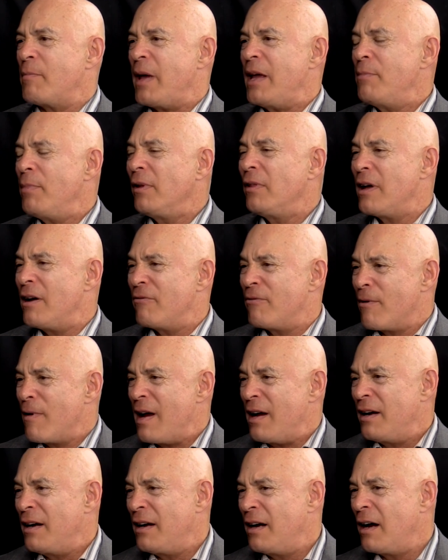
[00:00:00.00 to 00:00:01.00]
People have
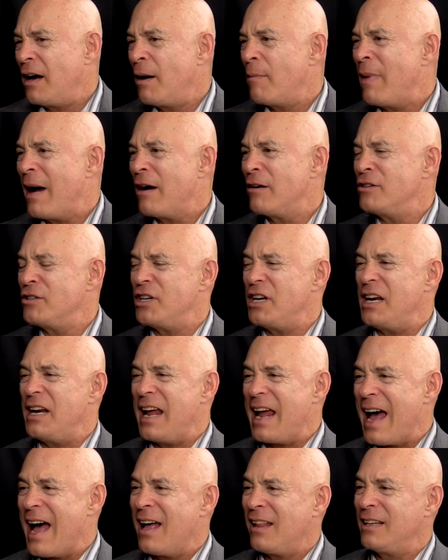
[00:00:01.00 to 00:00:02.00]
written about
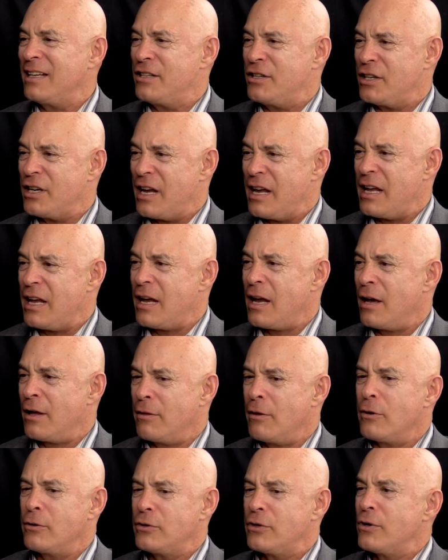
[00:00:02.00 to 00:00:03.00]
genealogy,
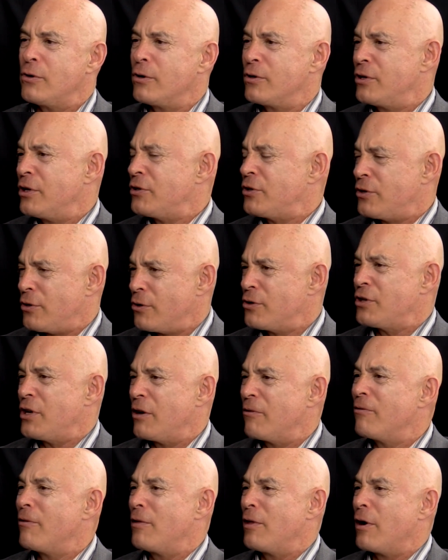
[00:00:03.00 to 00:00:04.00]
those who are just
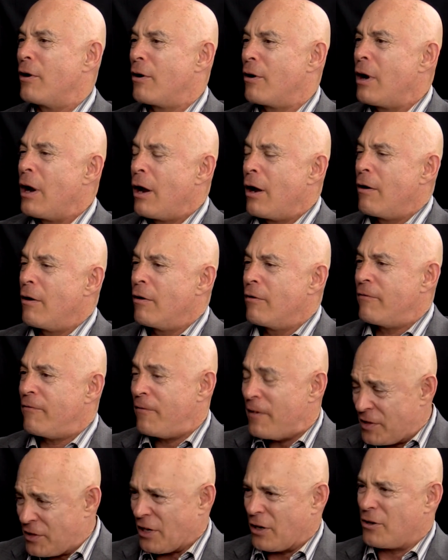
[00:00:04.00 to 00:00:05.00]
searching for their
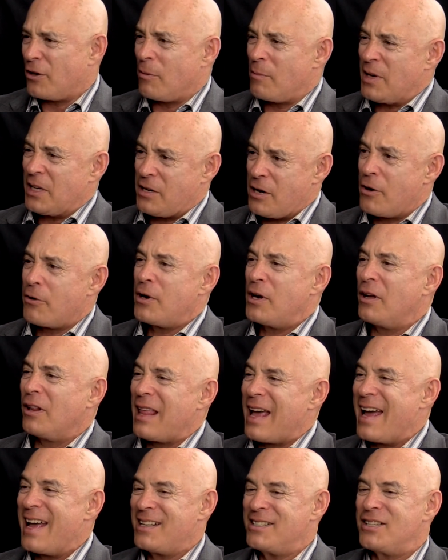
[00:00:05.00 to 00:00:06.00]
physical,
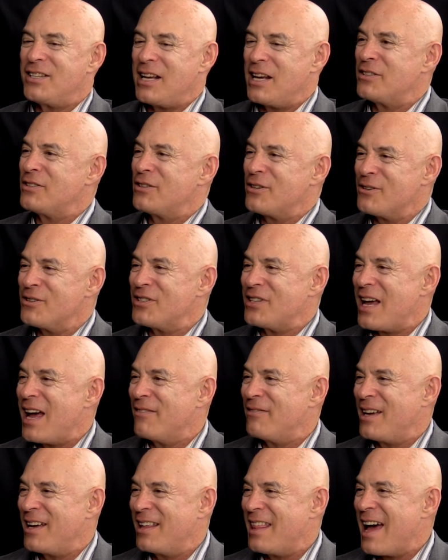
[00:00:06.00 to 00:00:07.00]
material ancestors
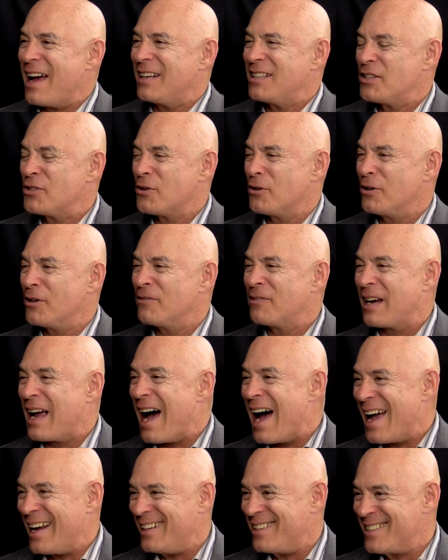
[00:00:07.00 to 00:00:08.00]
having that sort of
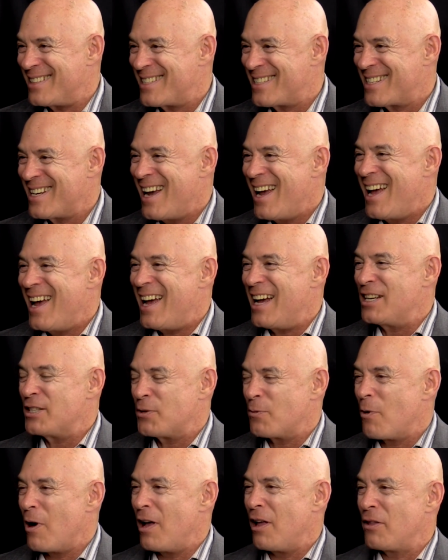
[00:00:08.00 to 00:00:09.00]
guidance
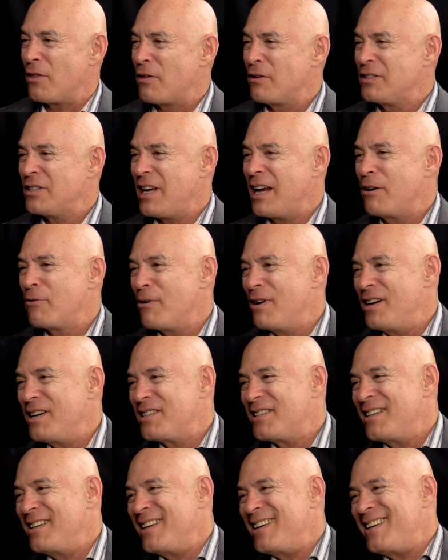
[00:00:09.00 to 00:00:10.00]
as well,
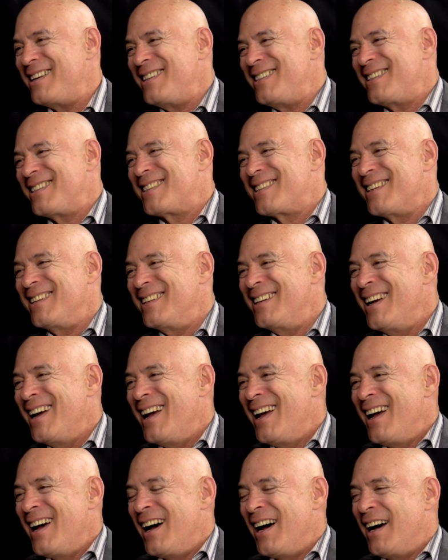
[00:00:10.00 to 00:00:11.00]
synchronicities and
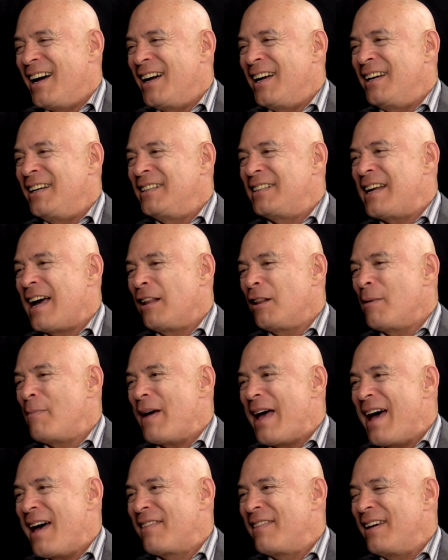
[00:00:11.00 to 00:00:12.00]

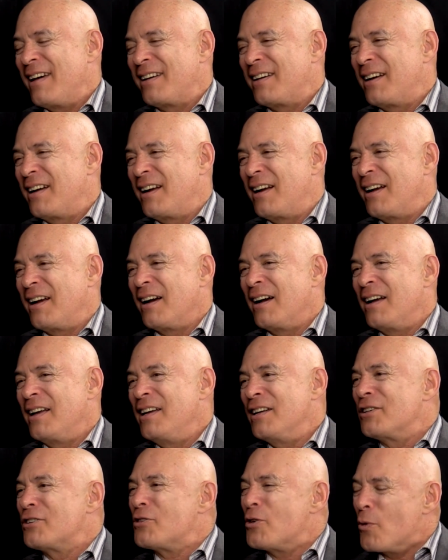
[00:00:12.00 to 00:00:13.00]
telepathic
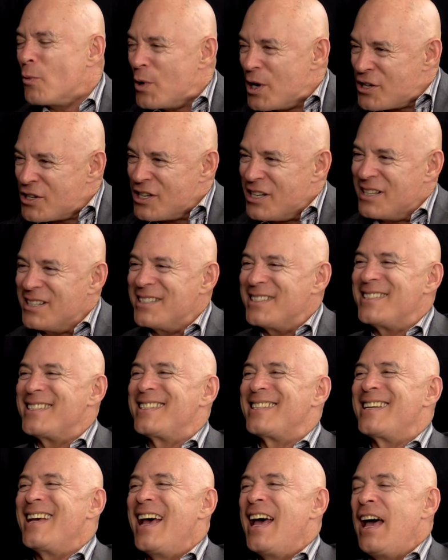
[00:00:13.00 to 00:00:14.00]

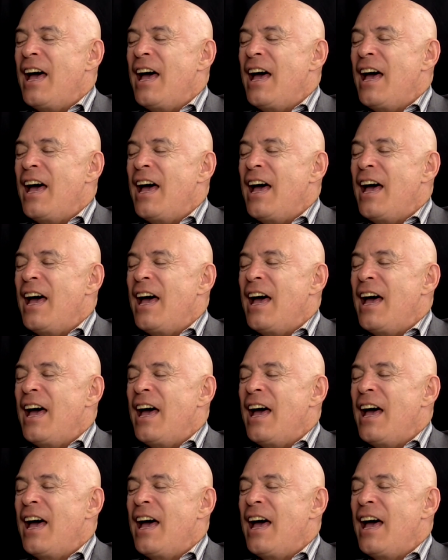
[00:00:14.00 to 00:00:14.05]
intuitions.